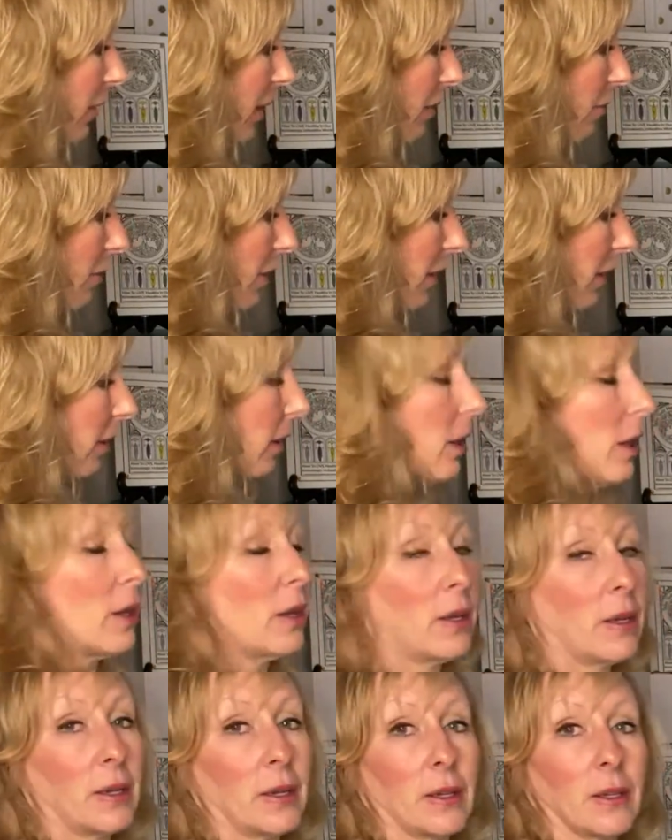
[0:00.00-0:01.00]
they
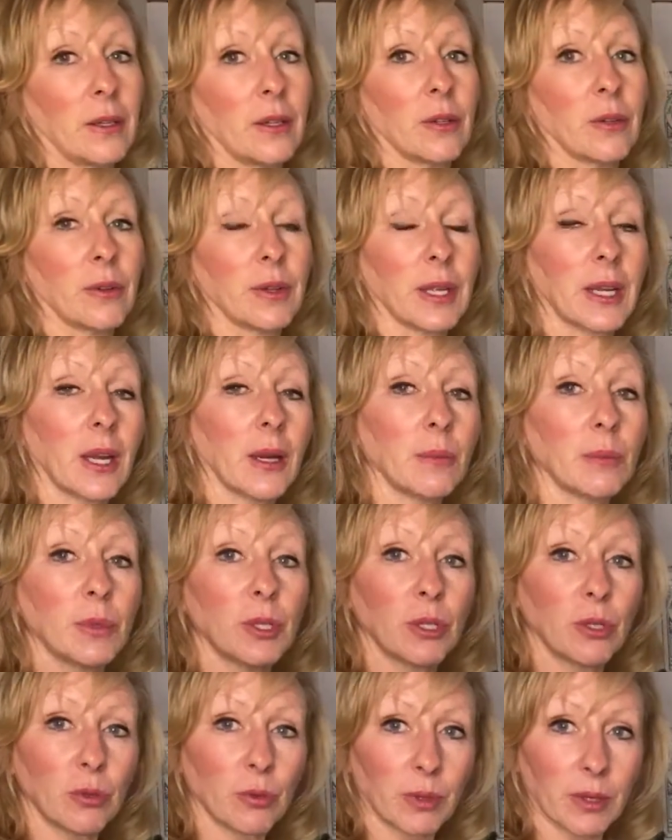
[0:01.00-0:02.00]
want. They come
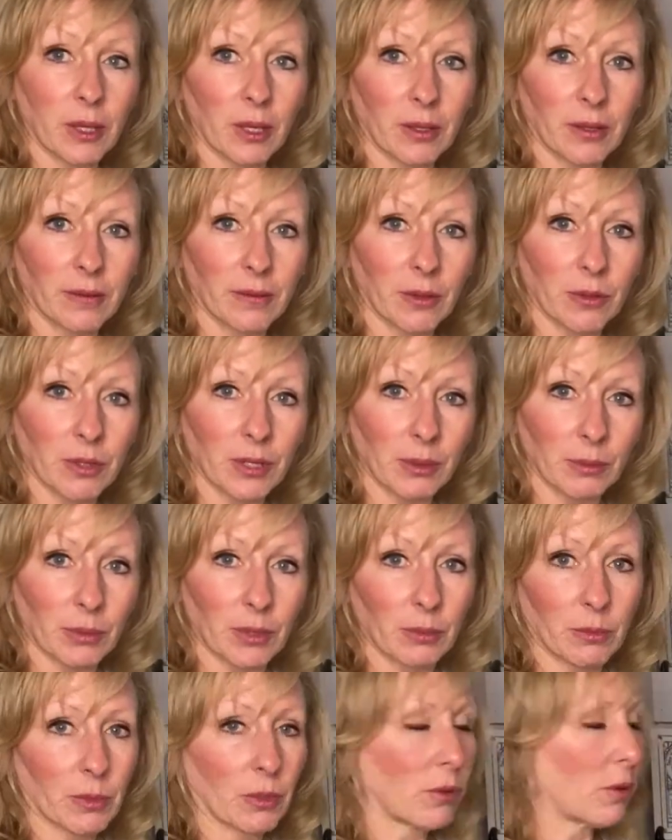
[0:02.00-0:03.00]
to you with all of those symptoms